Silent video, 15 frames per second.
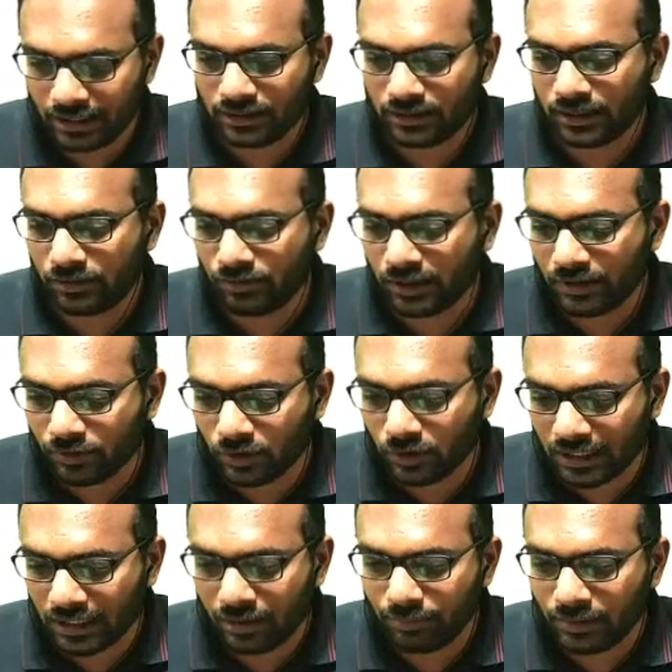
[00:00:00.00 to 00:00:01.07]
Okay, we have got
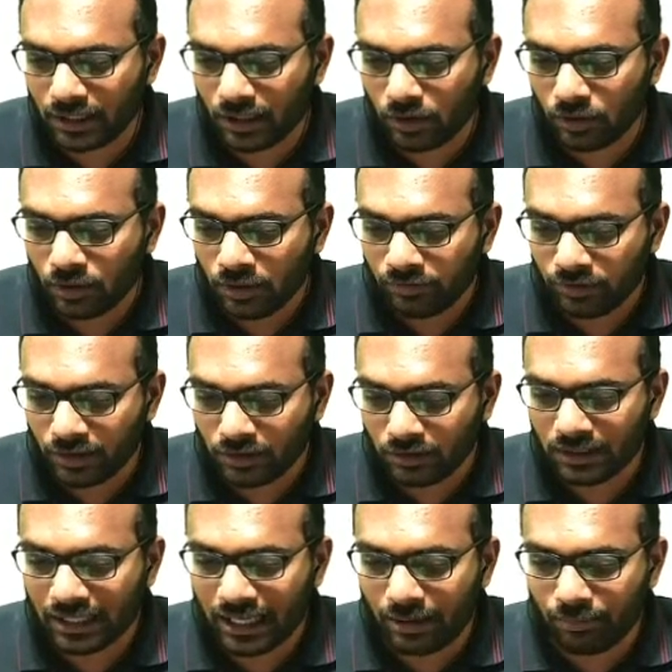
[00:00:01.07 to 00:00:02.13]
m tau, we have got
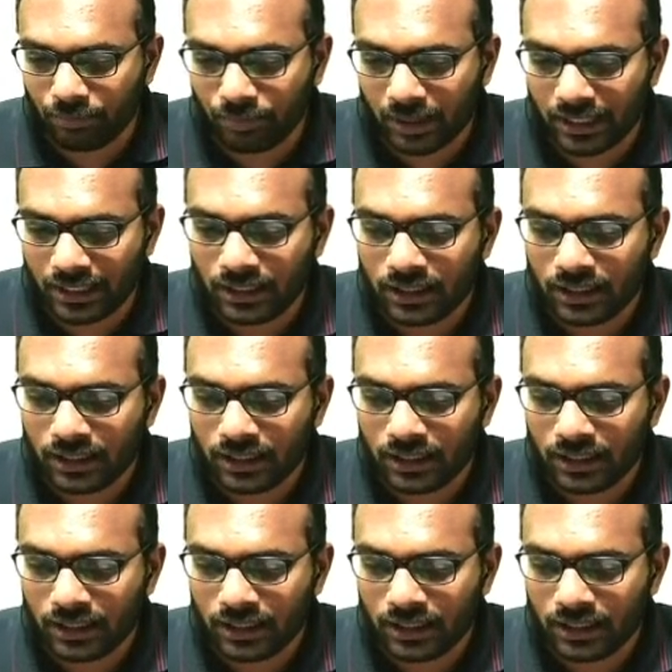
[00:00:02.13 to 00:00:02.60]
m pi,